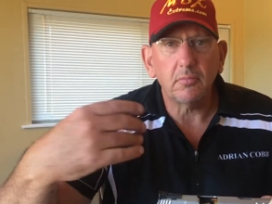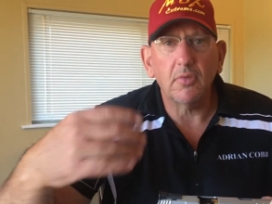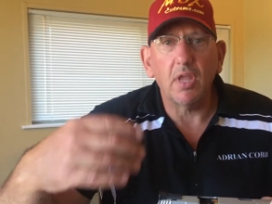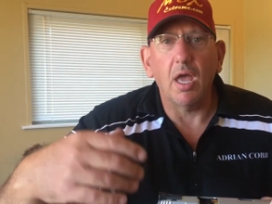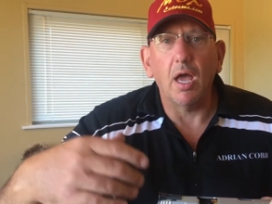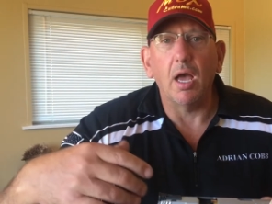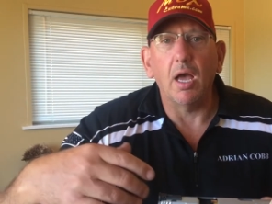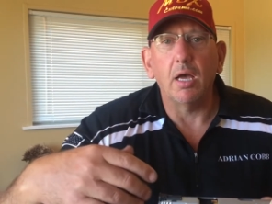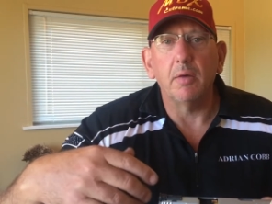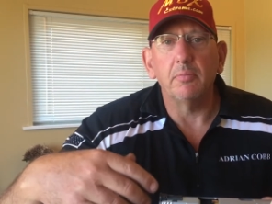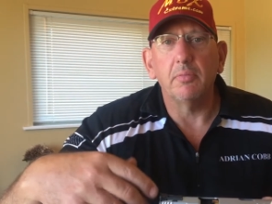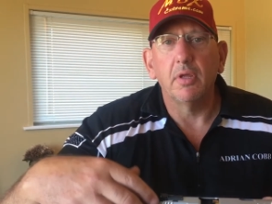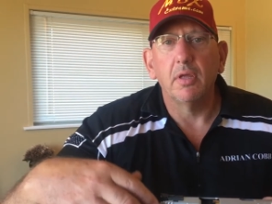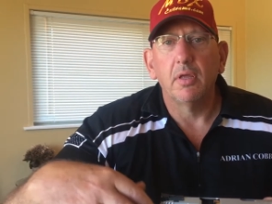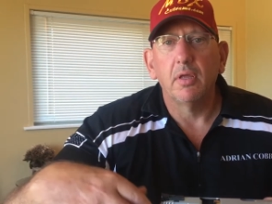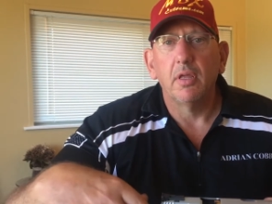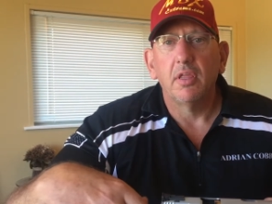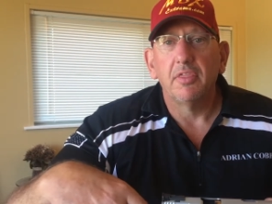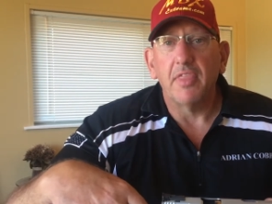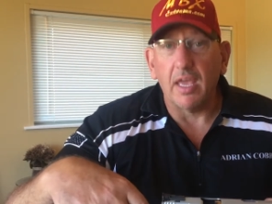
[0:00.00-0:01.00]

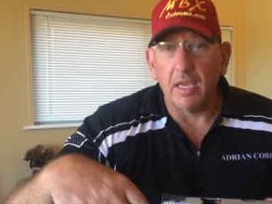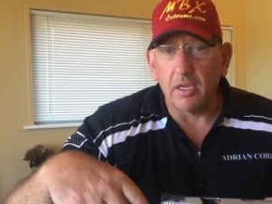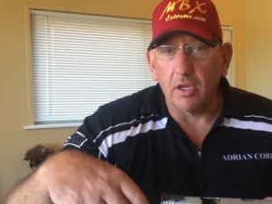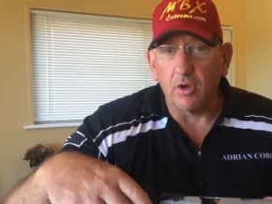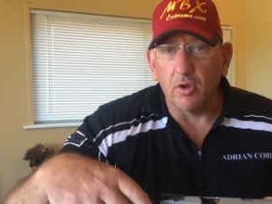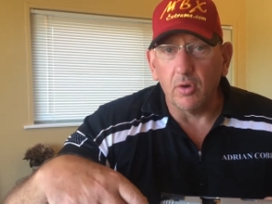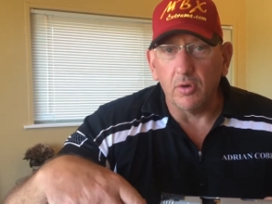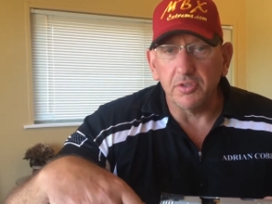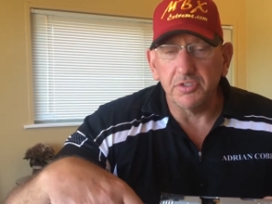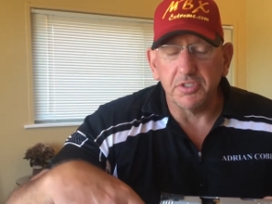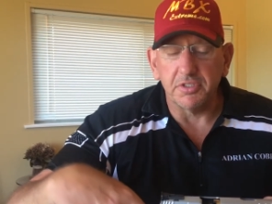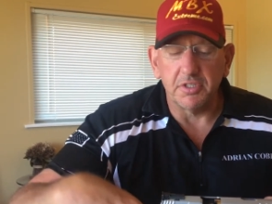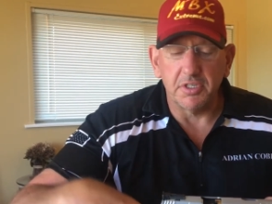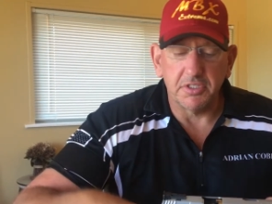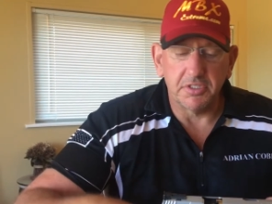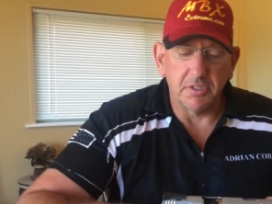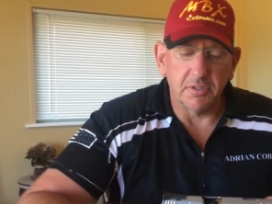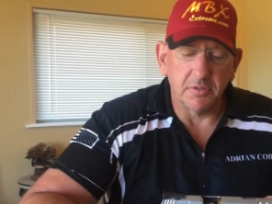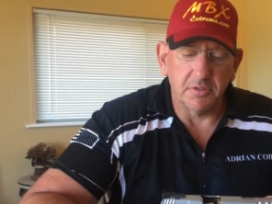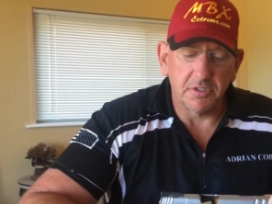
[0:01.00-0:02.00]
that can cause an
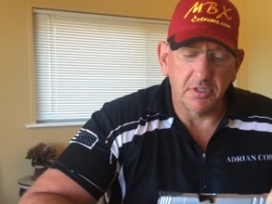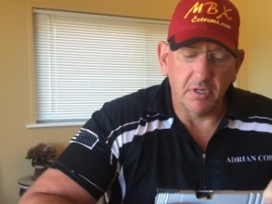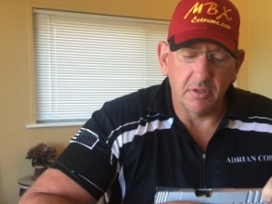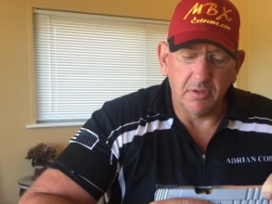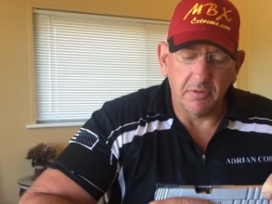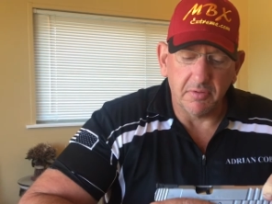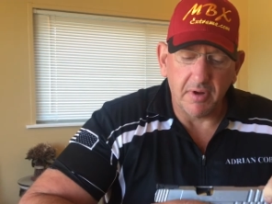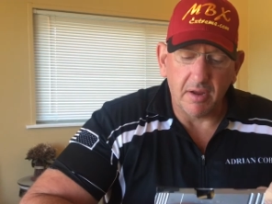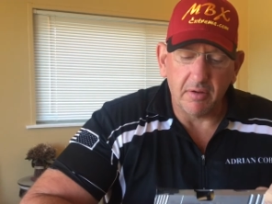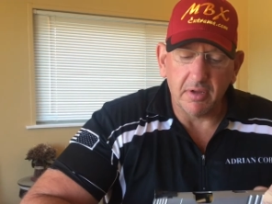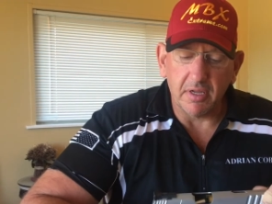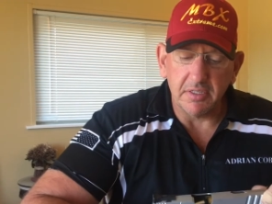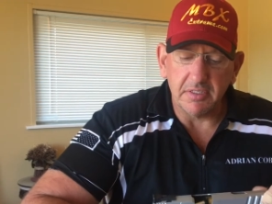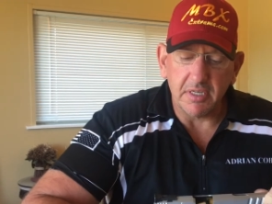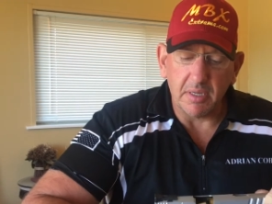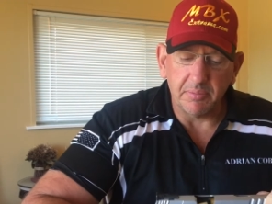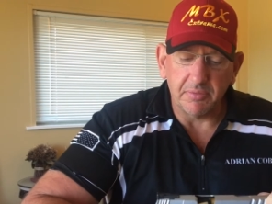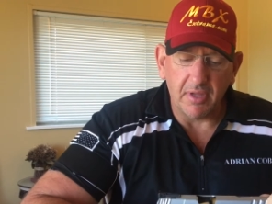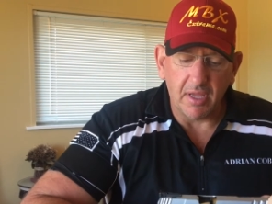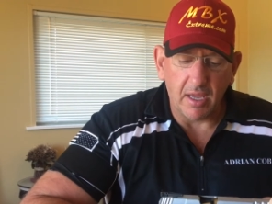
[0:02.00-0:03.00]
issue. So the round gets
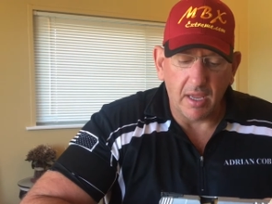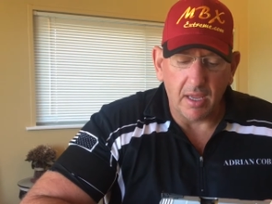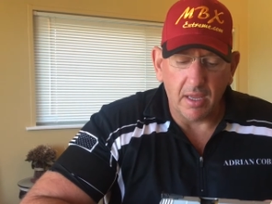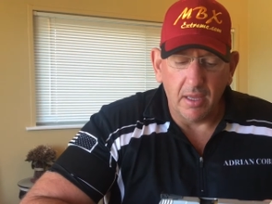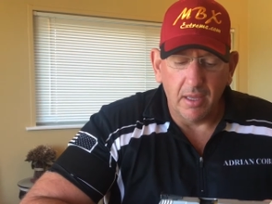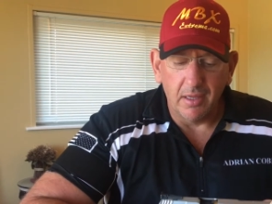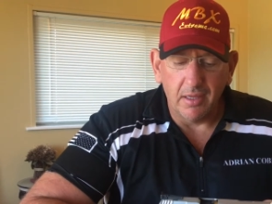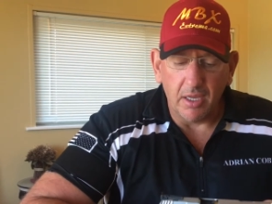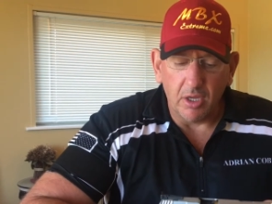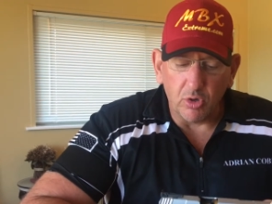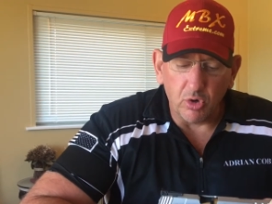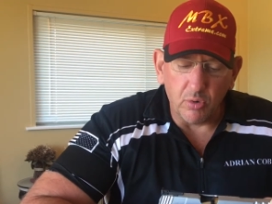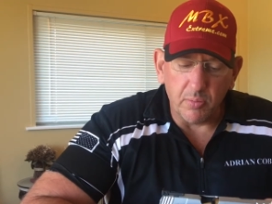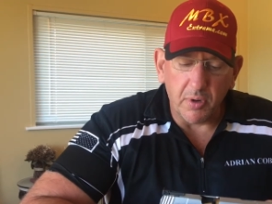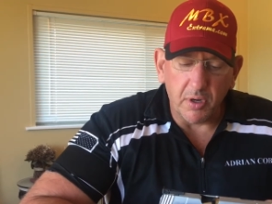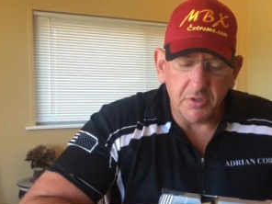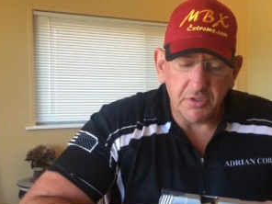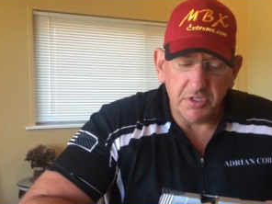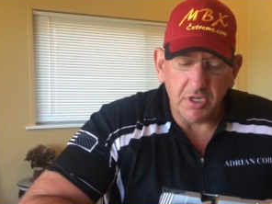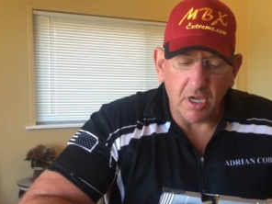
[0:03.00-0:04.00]
up there, it
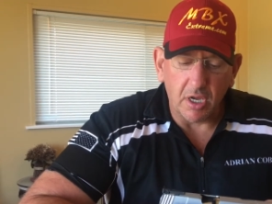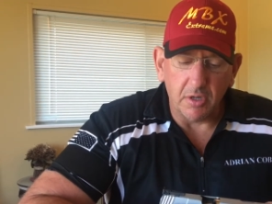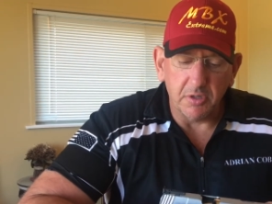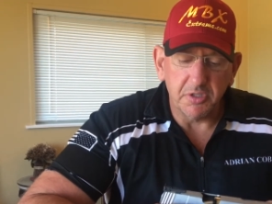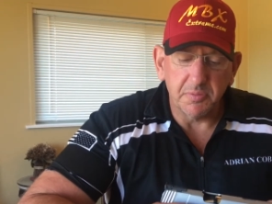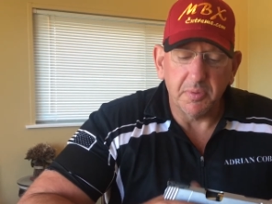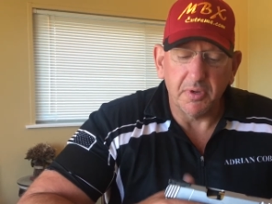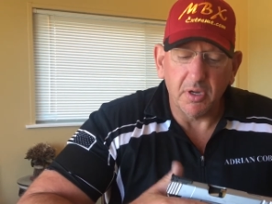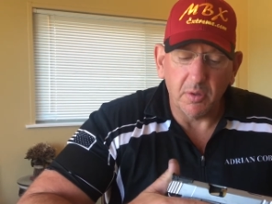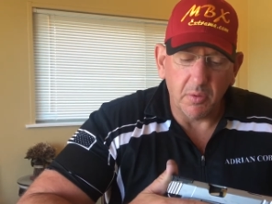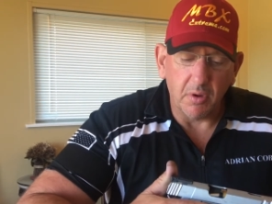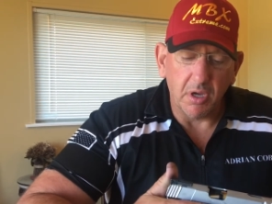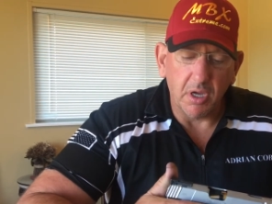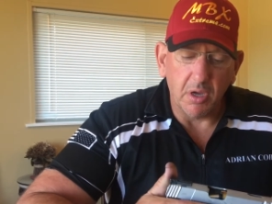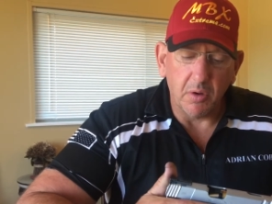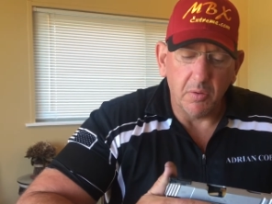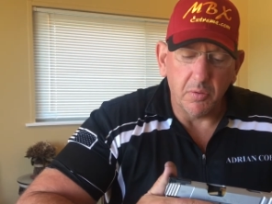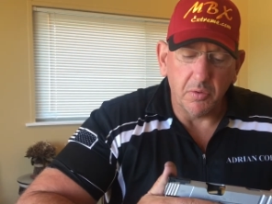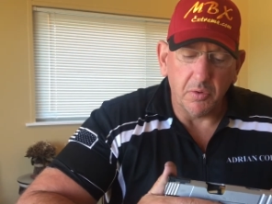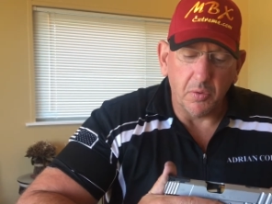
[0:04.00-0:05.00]
almost goes, but it won't
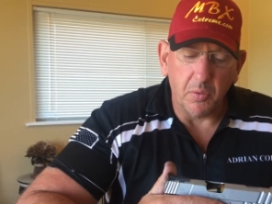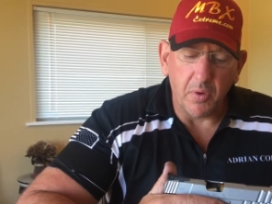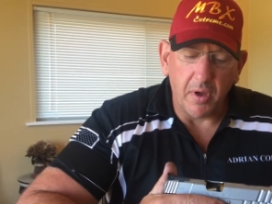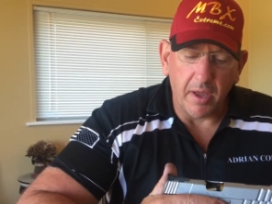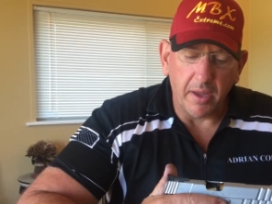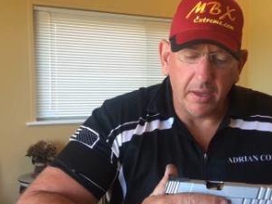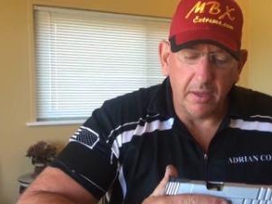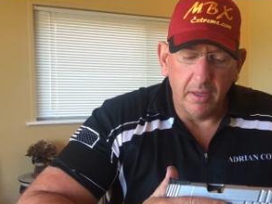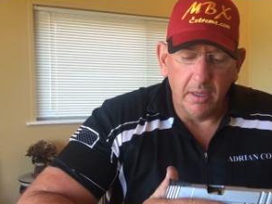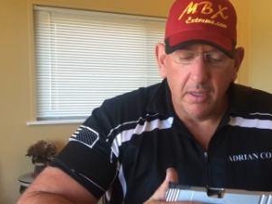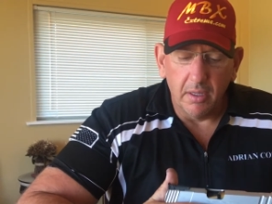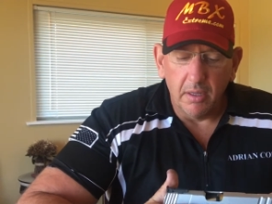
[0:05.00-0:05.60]
go all the way.